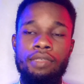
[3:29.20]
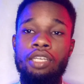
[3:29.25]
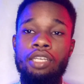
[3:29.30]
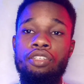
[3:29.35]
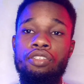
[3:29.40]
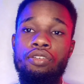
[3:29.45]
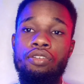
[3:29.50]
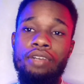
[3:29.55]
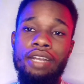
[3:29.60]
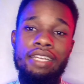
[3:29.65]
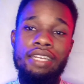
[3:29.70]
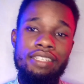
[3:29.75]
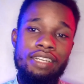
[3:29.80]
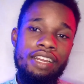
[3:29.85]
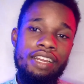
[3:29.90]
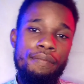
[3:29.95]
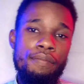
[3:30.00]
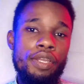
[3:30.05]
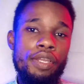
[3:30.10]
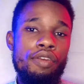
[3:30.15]
So guys,
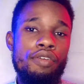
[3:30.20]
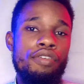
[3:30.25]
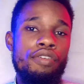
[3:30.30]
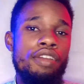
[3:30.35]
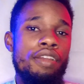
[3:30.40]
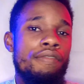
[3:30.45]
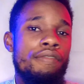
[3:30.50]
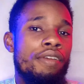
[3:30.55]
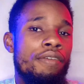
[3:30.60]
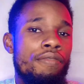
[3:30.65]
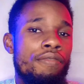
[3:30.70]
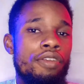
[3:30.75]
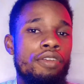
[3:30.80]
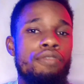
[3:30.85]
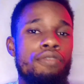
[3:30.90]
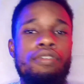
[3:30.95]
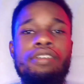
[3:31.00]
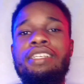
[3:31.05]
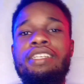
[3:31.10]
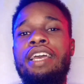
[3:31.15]
let me know if the video
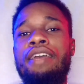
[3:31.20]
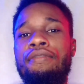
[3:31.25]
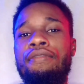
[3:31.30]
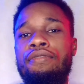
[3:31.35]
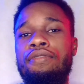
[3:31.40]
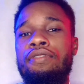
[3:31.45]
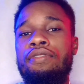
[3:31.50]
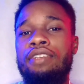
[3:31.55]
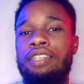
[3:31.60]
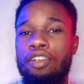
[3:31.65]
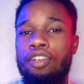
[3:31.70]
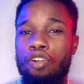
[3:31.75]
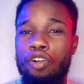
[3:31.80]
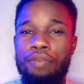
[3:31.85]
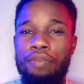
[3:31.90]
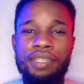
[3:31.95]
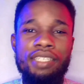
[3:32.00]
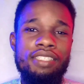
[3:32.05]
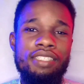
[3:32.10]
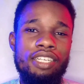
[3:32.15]
was helpful in the
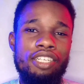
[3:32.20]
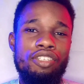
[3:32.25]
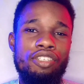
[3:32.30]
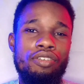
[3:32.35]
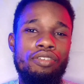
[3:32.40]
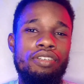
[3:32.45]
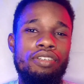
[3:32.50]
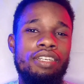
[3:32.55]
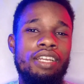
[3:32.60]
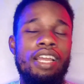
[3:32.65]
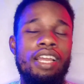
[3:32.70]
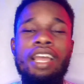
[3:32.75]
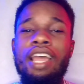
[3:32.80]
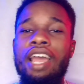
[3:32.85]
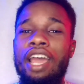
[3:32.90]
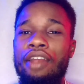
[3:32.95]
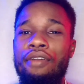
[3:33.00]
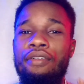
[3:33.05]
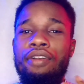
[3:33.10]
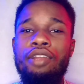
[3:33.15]
comment section.
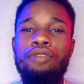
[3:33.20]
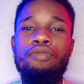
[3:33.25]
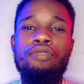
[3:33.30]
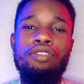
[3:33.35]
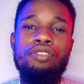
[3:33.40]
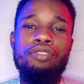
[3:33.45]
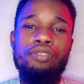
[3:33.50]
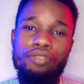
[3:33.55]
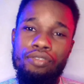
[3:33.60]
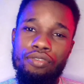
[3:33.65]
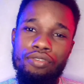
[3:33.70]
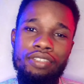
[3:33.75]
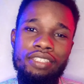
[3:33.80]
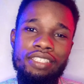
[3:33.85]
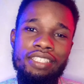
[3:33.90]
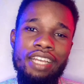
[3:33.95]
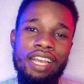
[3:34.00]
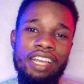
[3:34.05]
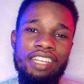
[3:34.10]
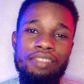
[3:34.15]
I really want to know this,
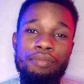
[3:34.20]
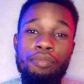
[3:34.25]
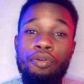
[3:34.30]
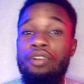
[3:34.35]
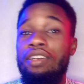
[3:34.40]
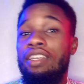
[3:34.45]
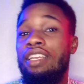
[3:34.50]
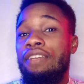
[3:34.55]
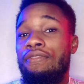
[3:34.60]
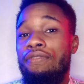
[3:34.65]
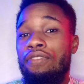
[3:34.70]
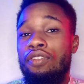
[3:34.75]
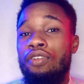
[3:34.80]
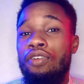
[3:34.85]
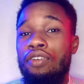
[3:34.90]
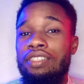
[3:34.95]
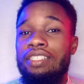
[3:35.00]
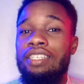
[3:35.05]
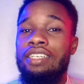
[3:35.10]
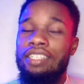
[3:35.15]
guys. But if
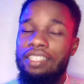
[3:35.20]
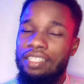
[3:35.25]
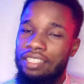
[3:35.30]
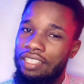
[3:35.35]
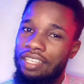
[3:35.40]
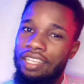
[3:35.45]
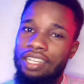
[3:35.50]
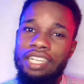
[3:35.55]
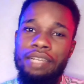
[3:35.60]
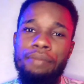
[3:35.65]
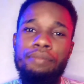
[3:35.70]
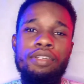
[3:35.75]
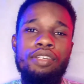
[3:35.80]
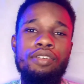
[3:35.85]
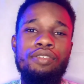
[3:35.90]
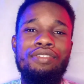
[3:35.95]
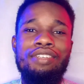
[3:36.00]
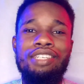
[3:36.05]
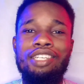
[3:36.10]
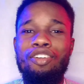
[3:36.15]
not, still let me
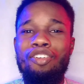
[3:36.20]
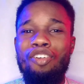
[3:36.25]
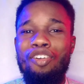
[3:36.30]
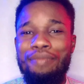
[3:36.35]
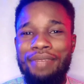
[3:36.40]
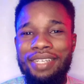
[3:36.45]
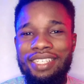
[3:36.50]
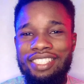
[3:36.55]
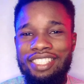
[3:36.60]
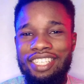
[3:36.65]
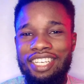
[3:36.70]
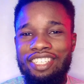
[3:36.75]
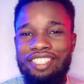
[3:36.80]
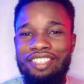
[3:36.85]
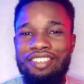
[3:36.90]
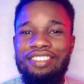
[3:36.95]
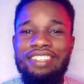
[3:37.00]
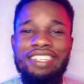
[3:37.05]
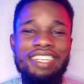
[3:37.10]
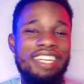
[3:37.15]
know in the comment
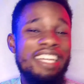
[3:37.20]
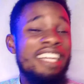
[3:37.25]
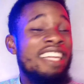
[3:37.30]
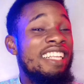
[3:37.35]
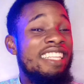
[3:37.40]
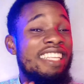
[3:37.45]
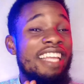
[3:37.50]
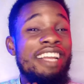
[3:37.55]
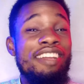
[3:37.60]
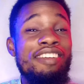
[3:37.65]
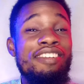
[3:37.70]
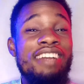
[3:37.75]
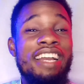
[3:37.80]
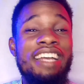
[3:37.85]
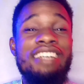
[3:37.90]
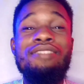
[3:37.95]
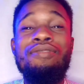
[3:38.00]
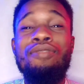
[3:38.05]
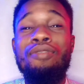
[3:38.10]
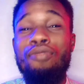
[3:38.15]
section. Thank you
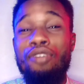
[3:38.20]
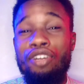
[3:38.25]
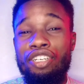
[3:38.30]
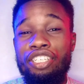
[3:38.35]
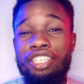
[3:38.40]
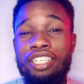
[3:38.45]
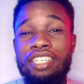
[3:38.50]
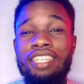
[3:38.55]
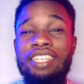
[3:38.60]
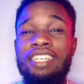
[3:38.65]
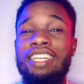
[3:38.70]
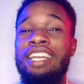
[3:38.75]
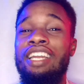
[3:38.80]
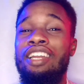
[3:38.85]
guys for watching.